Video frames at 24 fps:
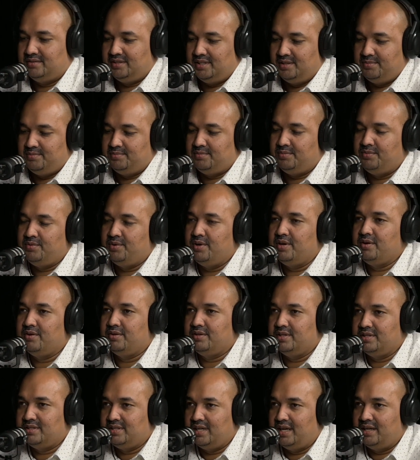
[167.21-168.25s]
I'm going on
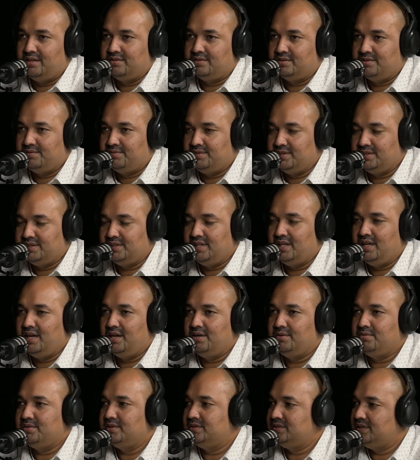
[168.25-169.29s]
the sand. So the first thing I
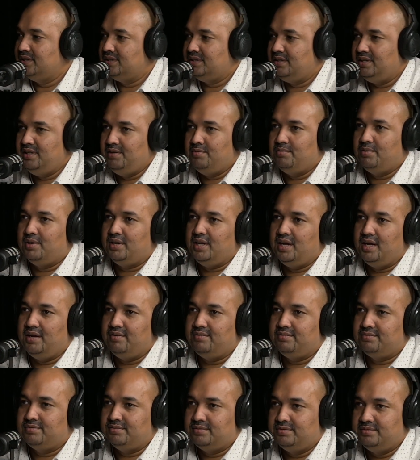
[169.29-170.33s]
do is just leave what I
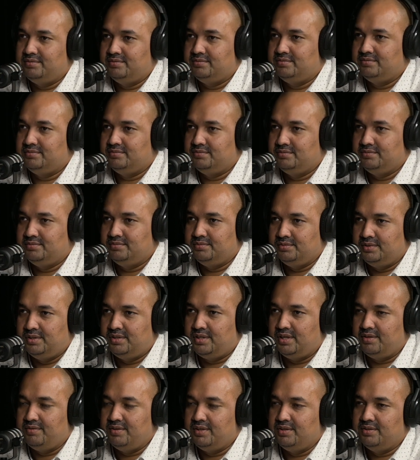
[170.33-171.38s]
have
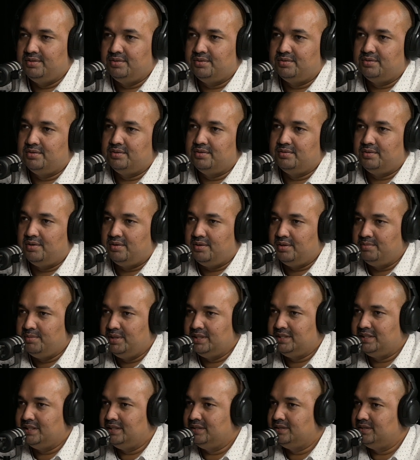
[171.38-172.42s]
driven on the road, all my
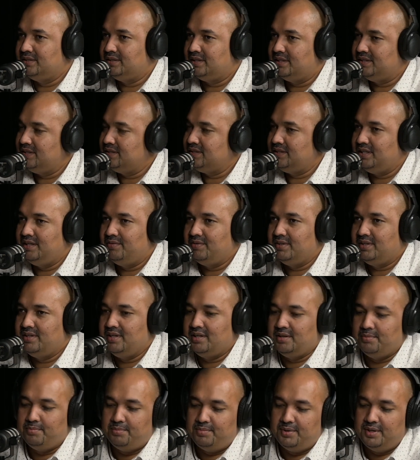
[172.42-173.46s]
senses. I just leave it there
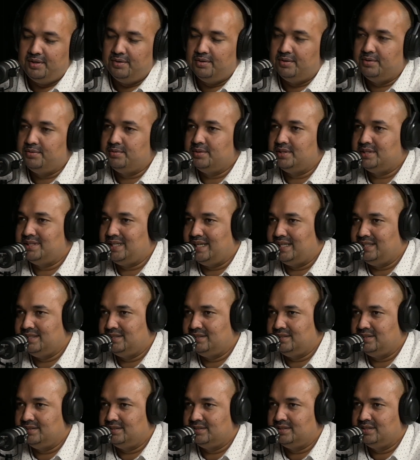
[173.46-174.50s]
and bring onto the sand
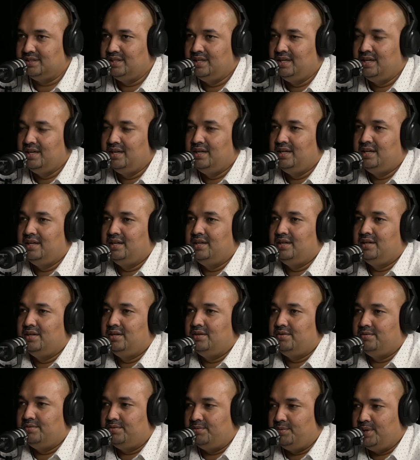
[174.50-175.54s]
sense.
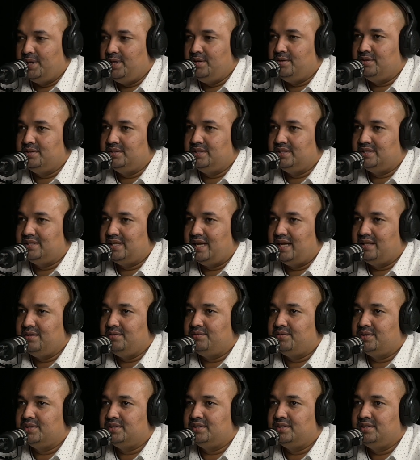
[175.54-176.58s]
When you're on the sand, the
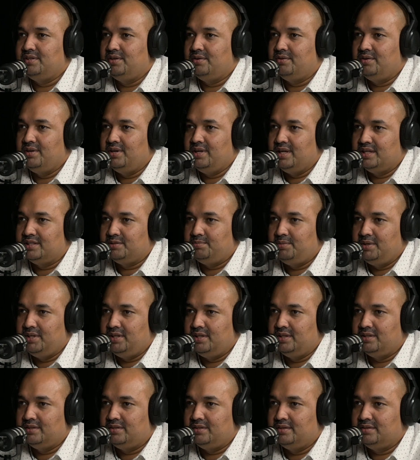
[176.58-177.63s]
first thing you're going to
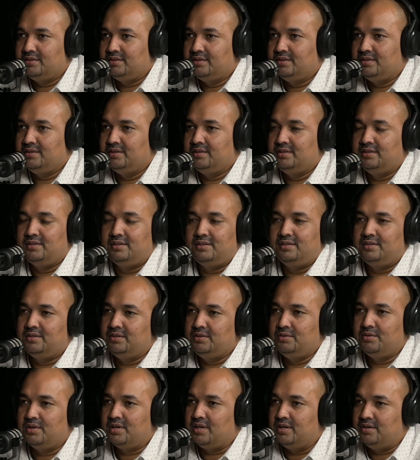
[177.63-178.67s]
experience is
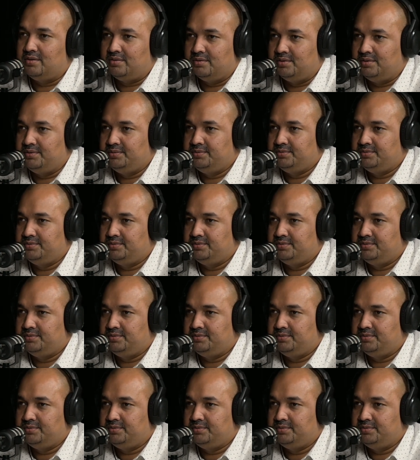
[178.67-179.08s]
no control.